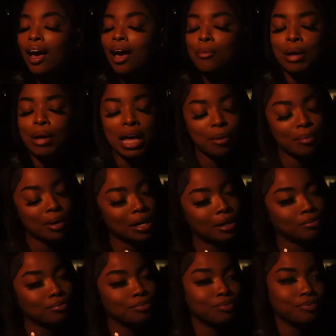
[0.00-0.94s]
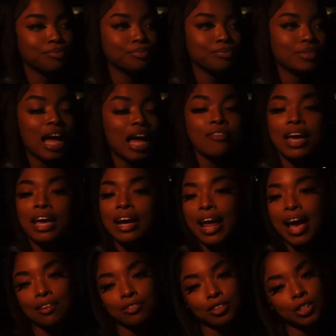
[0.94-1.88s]
Baby, I've had
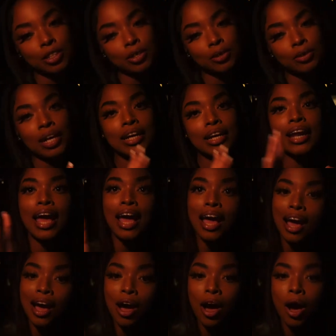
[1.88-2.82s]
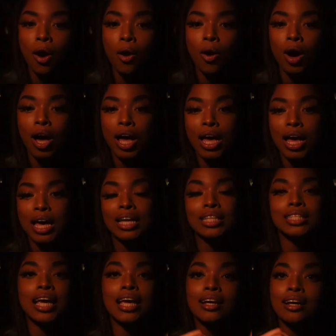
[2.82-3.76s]
an afternoon. And now
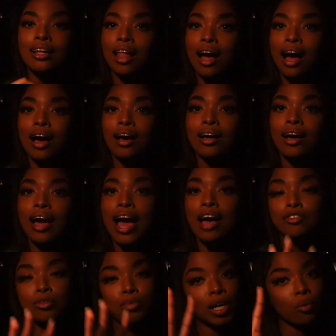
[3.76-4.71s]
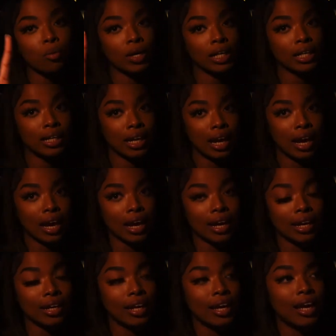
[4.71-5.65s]
it's 8 o'clock. I have to be at work at
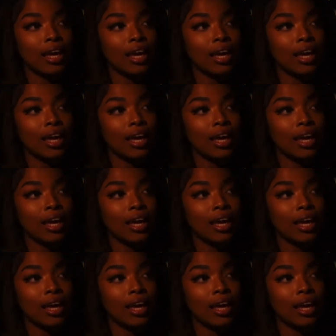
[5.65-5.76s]
9.